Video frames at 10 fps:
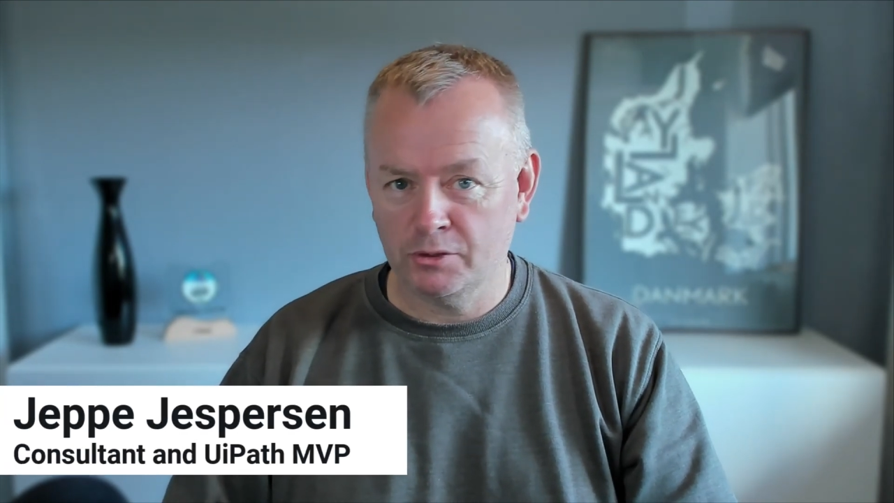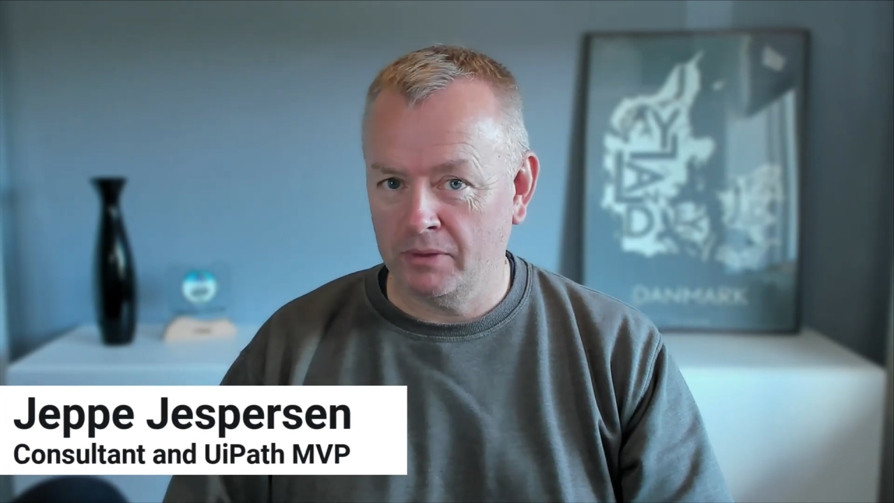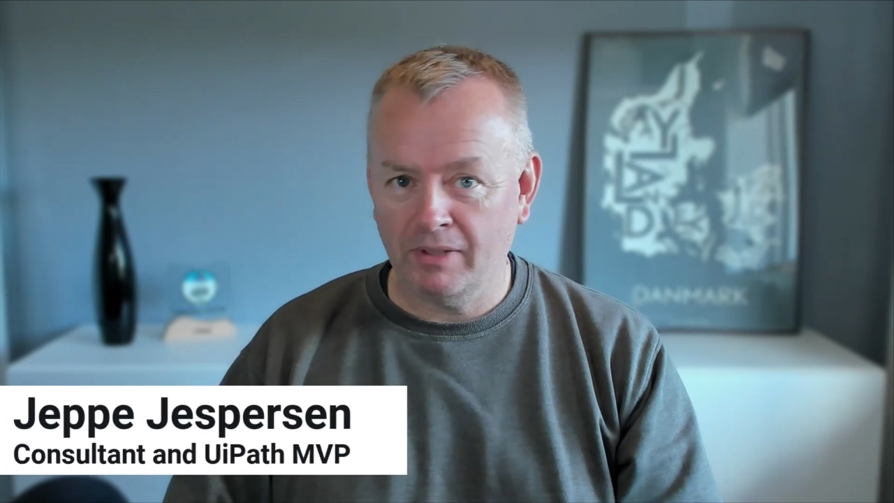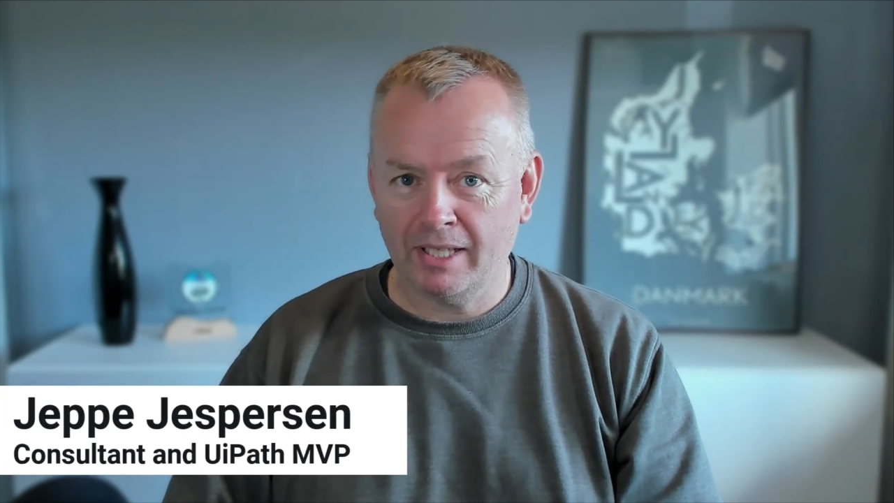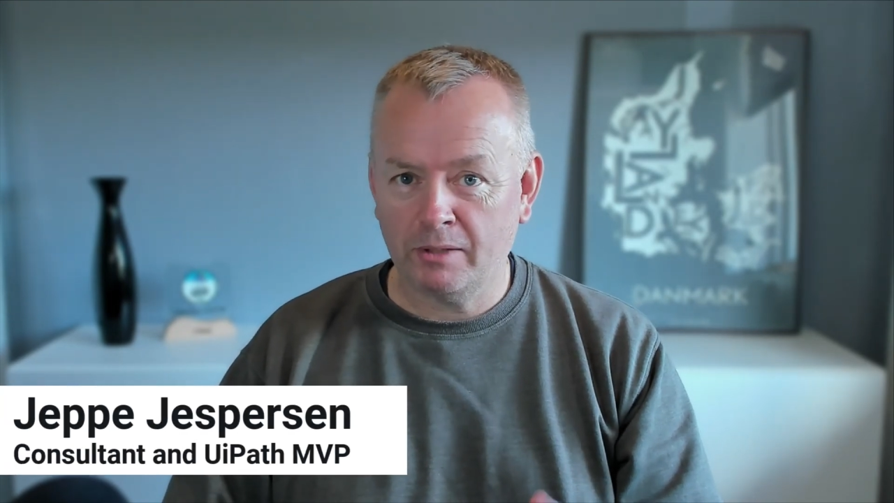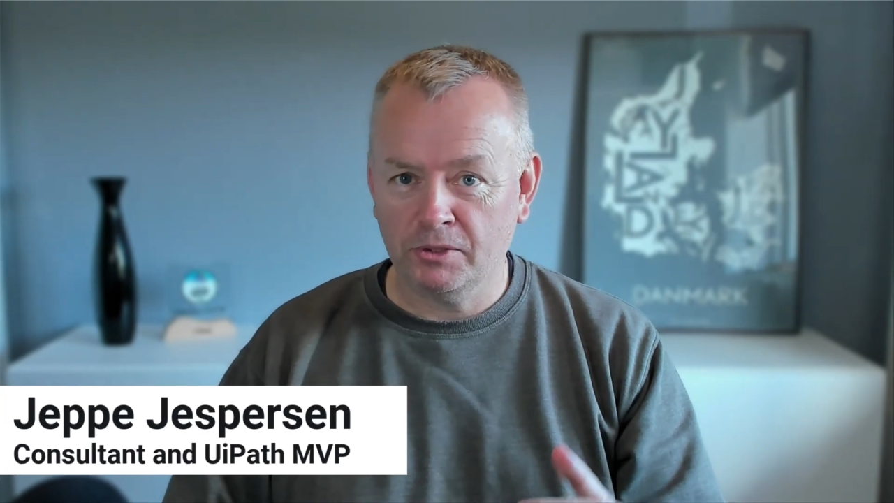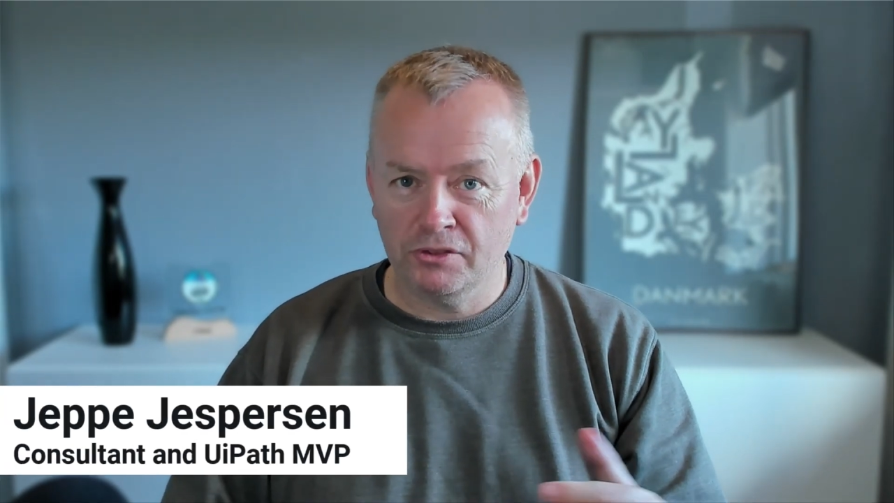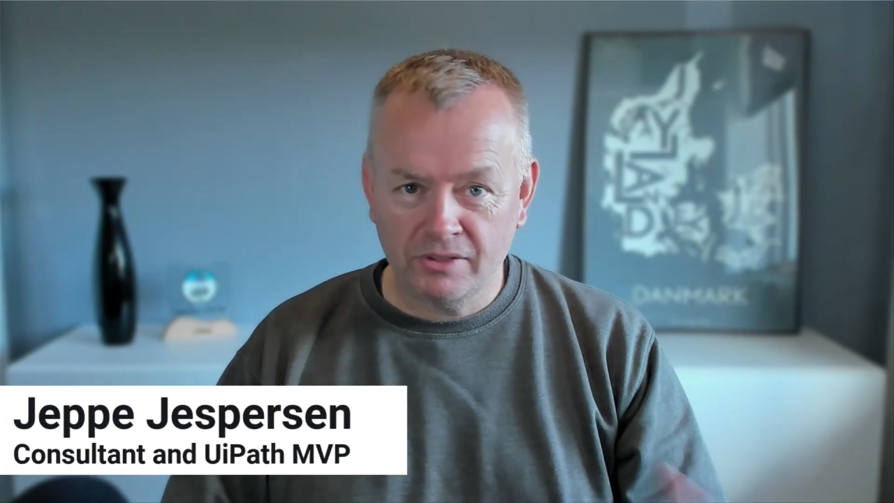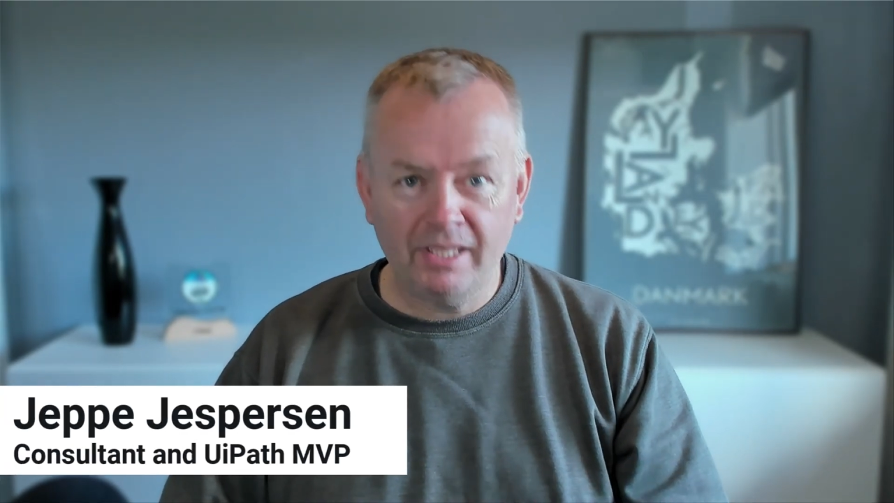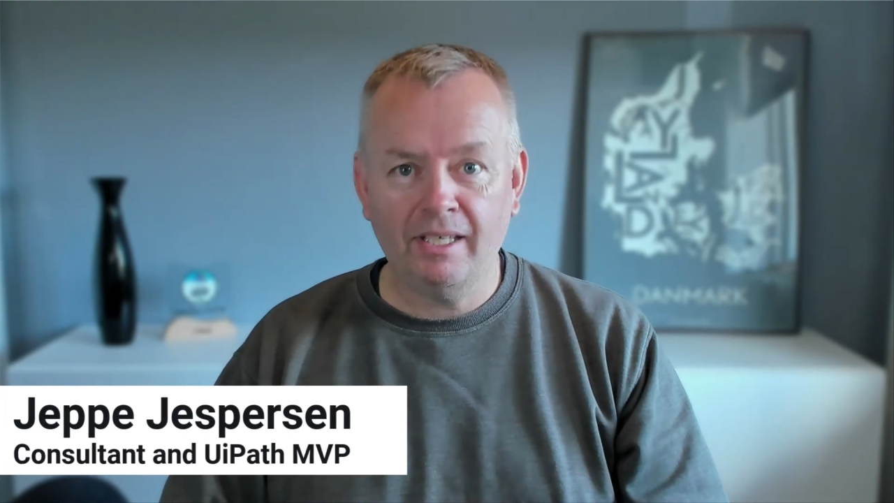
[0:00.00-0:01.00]
So if you like what
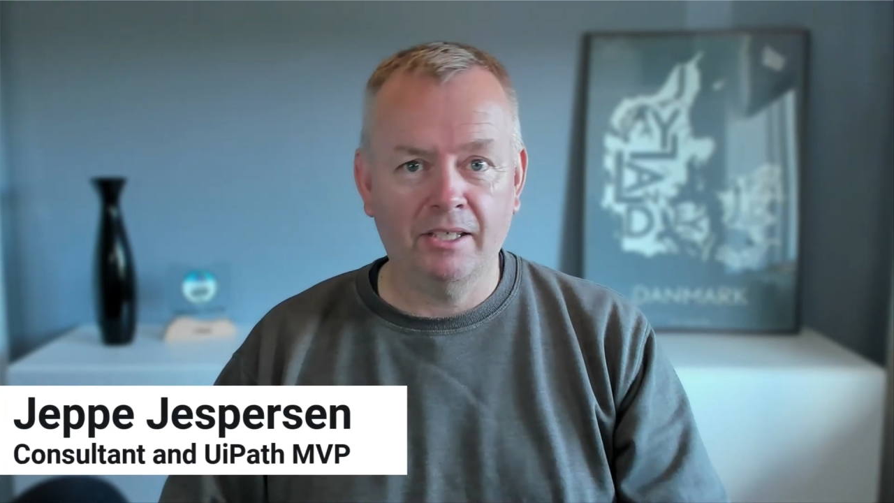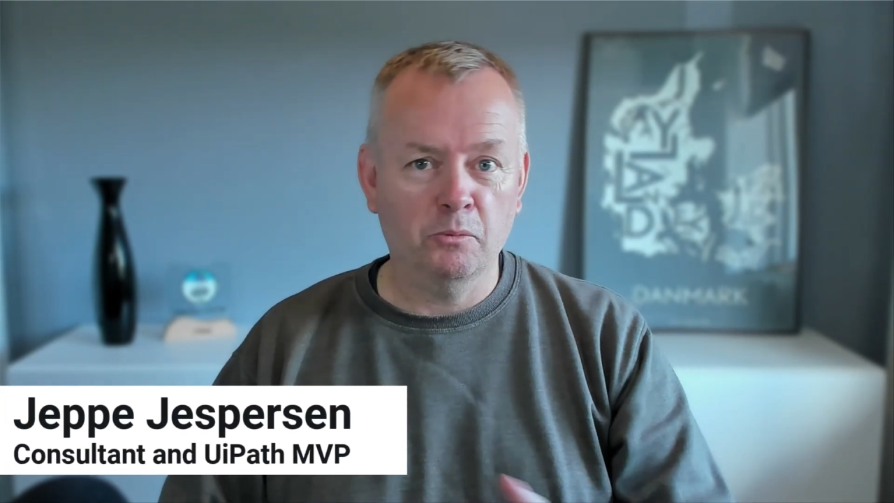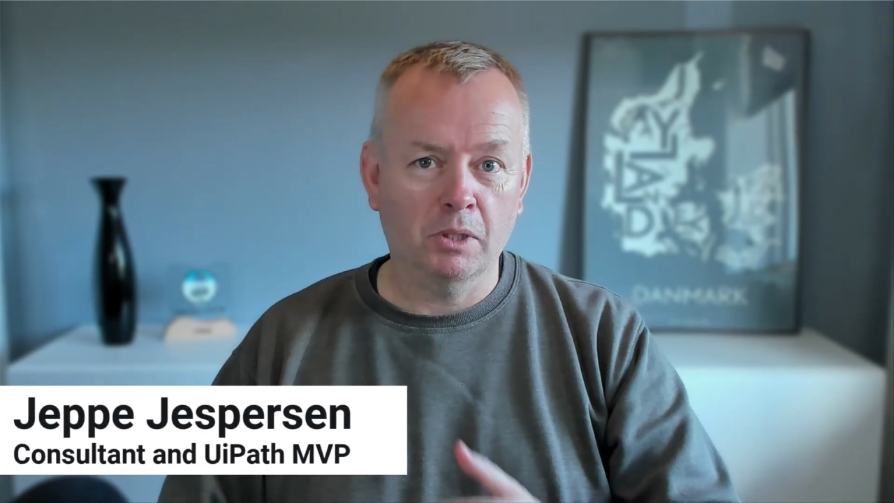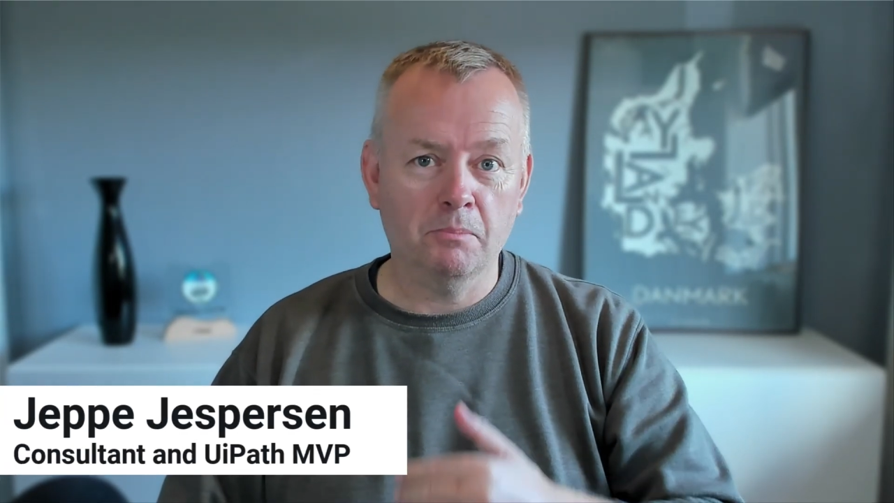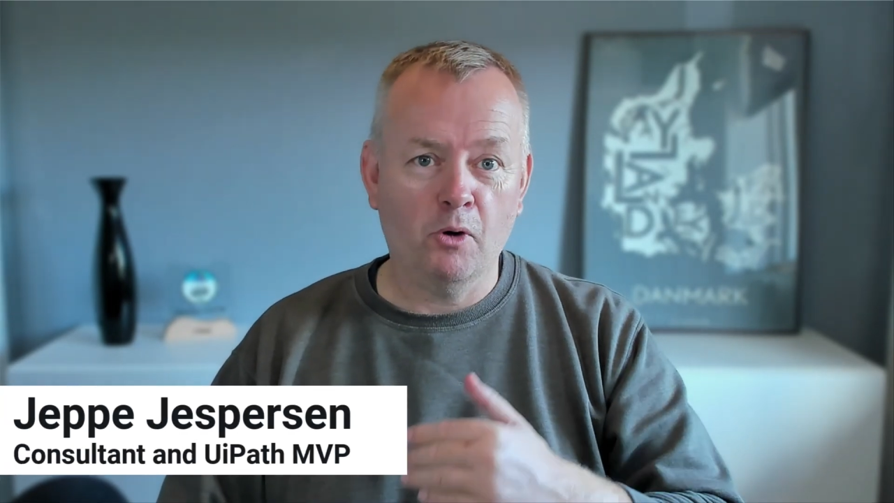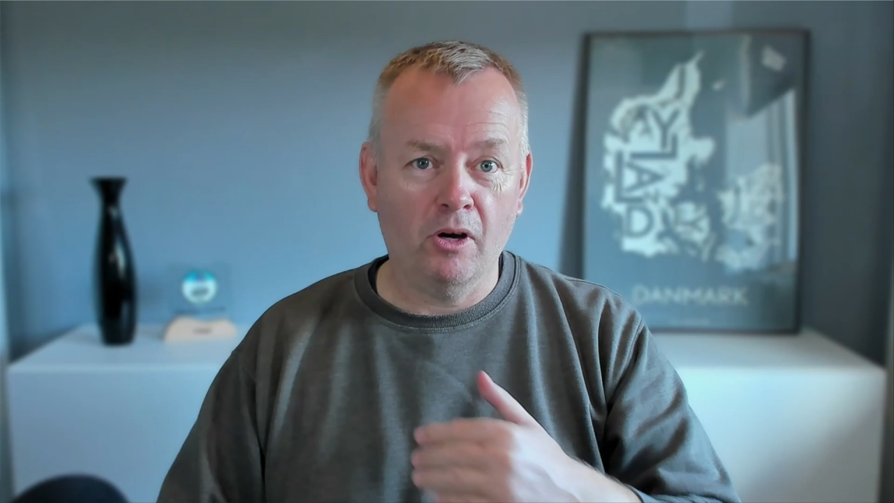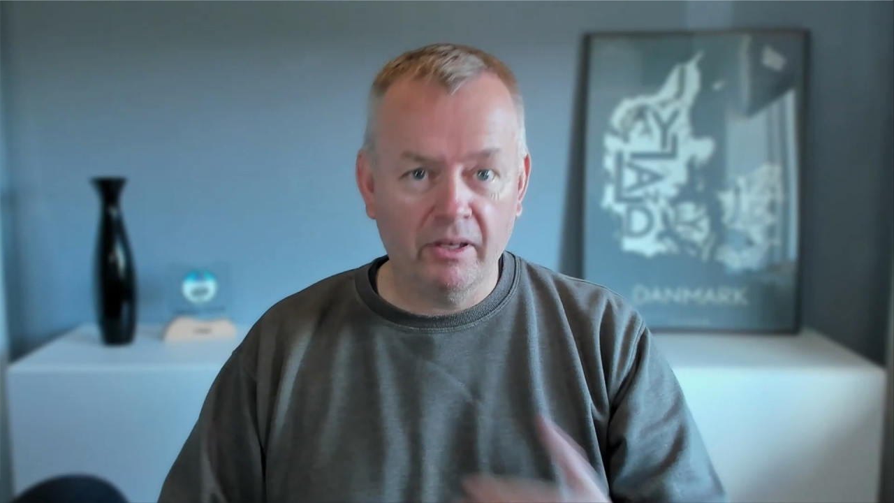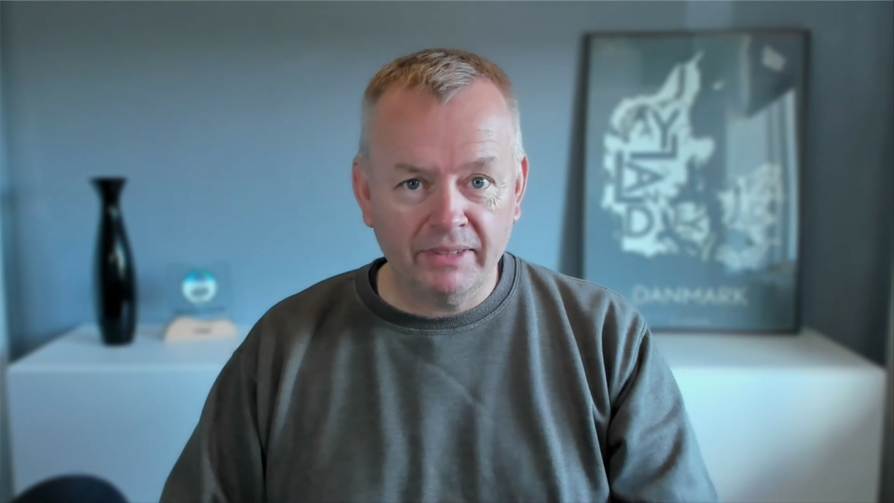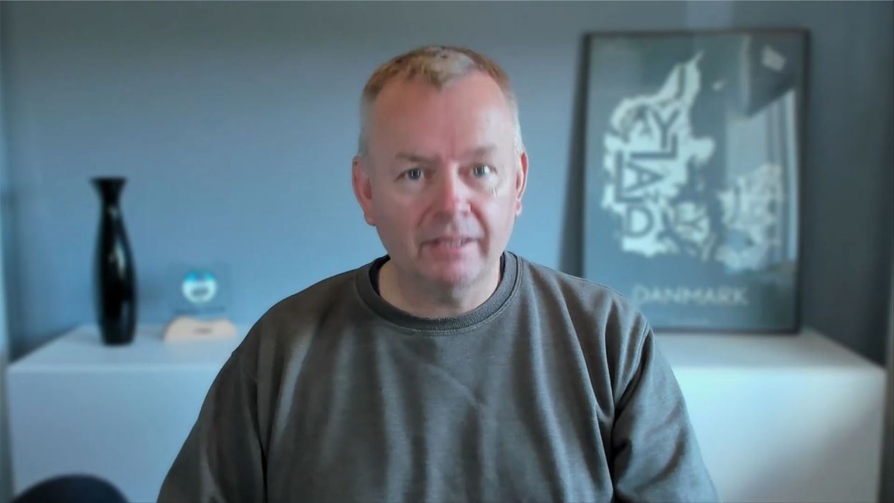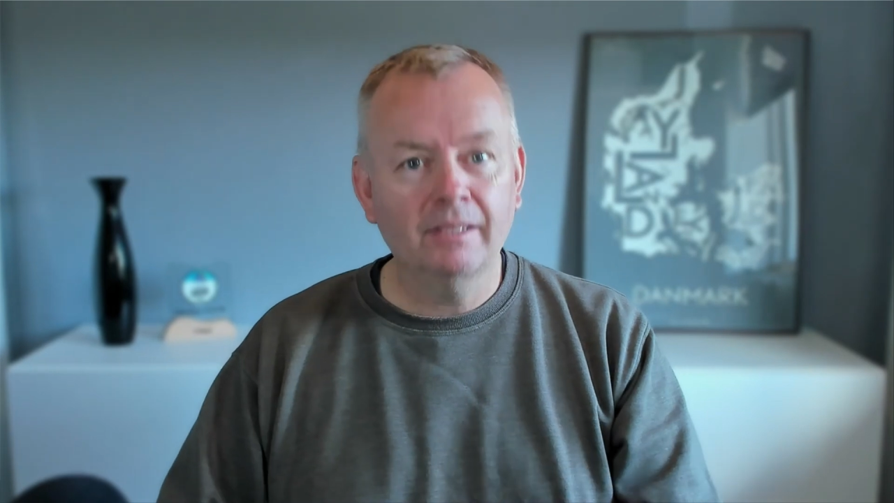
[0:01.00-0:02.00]
you see and you want more
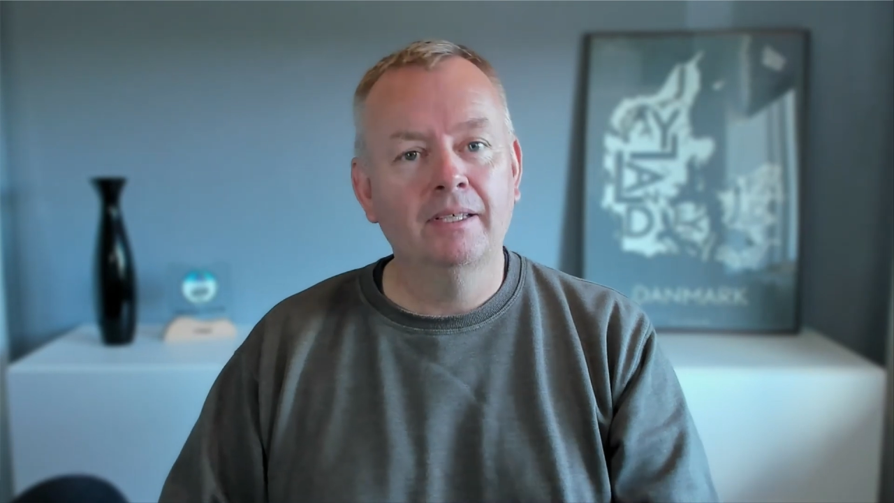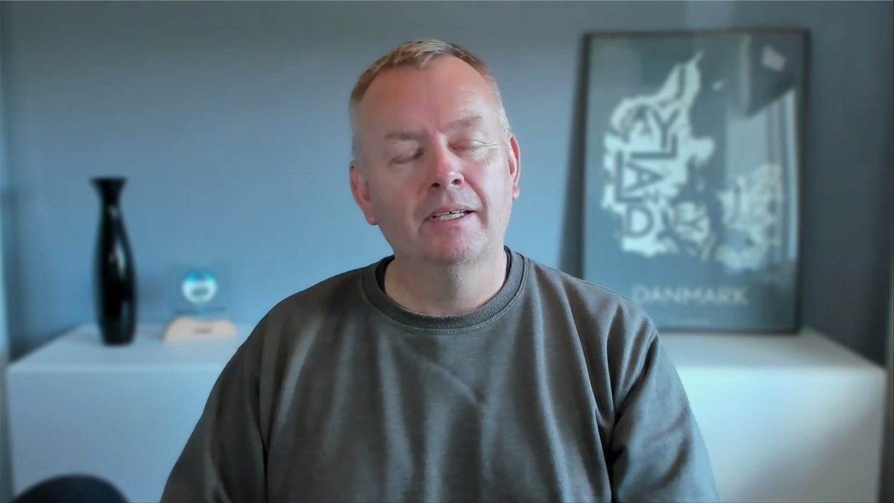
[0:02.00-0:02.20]
of it,